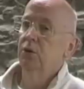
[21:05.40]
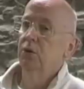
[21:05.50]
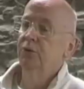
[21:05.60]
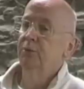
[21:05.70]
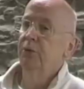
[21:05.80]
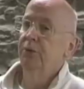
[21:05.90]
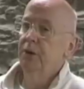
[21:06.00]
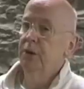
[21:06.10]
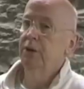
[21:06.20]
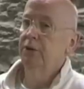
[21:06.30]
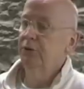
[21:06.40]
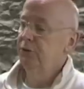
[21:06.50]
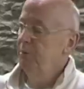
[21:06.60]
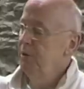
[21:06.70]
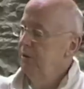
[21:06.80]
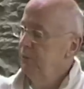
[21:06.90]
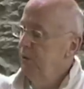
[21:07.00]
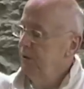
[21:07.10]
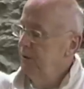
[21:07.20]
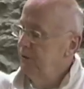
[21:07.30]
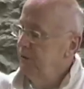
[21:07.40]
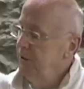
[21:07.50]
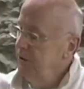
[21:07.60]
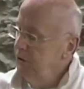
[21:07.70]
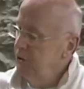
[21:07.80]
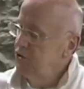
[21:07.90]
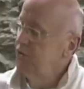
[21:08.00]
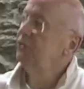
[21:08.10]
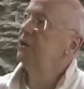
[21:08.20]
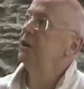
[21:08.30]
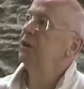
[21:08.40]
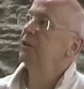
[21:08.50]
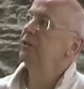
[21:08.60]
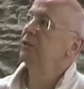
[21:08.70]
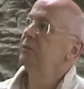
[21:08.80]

calls upon the earth to be his witness, and he touches the earth.